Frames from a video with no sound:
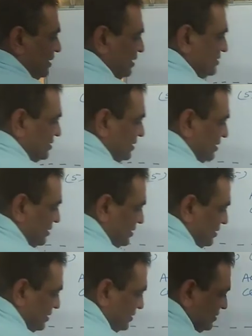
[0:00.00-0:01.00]
let's say
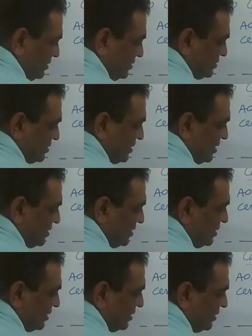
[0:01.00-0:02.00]
this
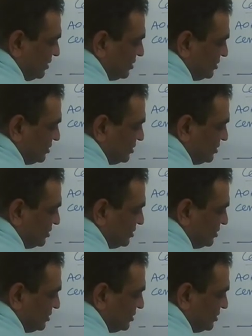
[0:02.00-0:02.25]
300 degree.